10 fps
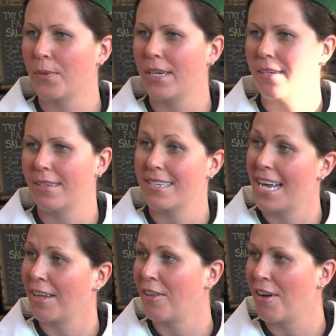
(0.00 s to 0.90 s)
When
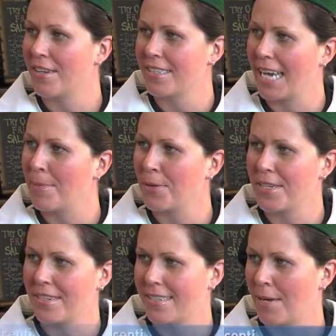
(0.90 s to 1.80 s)
Santa Claus came to
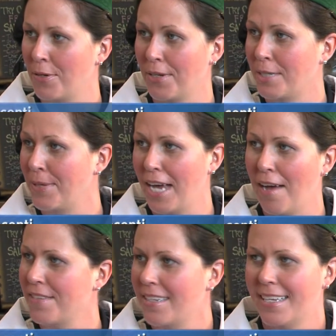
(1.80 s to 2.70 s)
us and said, "Would you like to be
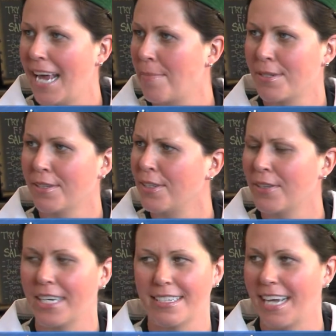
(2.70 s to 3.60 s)
ours?" I said,
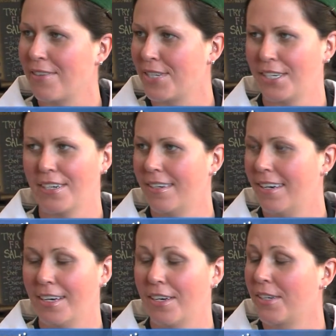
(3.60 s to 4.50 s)
"Absolutely." It sounds like
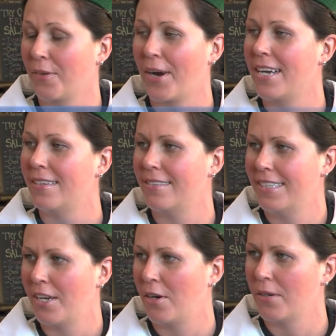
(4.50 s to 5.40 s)
a, a, a great,
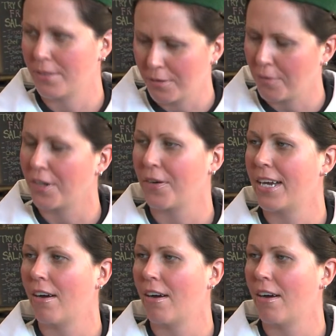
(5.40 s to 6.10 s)
you know, it's for a great